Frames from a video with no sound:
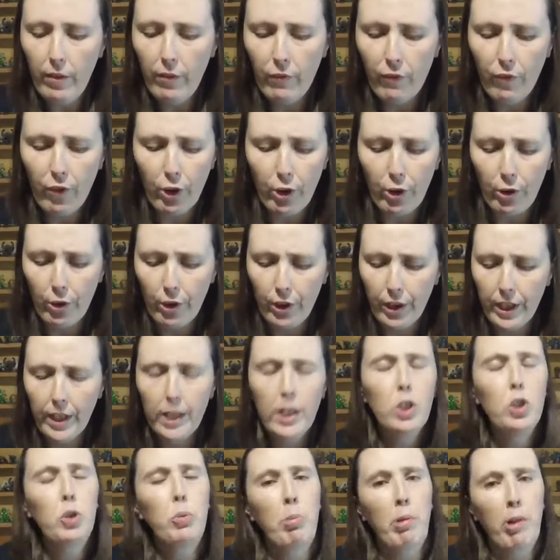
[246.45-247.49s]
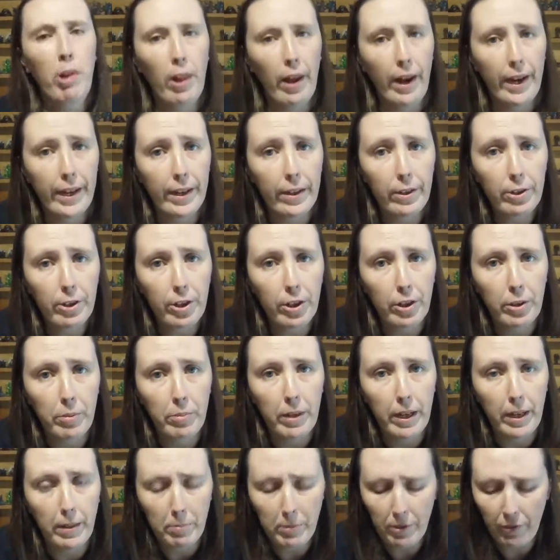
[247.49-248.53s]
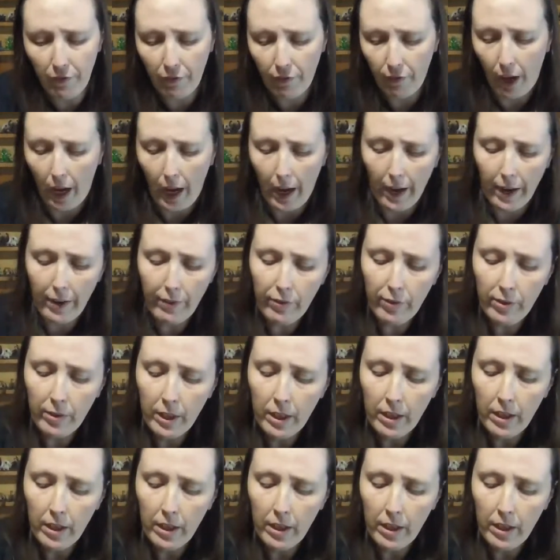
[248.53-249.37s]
For each player, there can be up to 5.